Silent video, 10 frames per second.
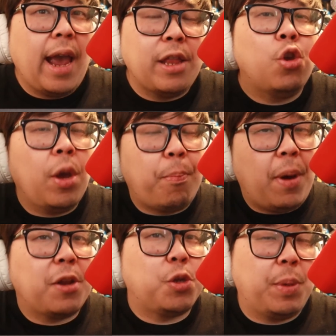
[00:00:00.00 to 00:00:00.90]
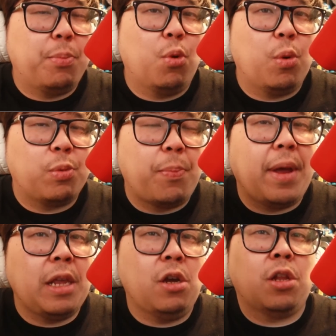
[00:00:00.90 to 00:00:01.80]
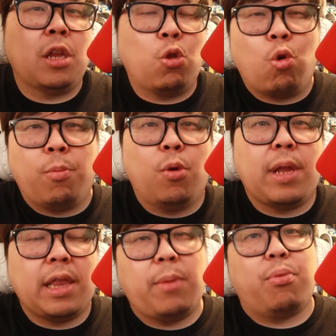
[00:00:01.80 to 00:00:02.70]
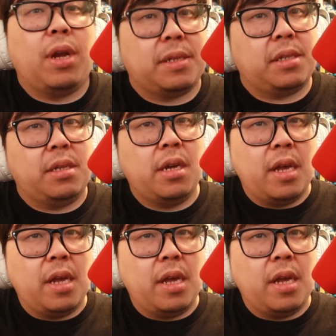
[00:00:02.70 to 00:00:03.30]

and then you can punish people depending on the normal that they pressed.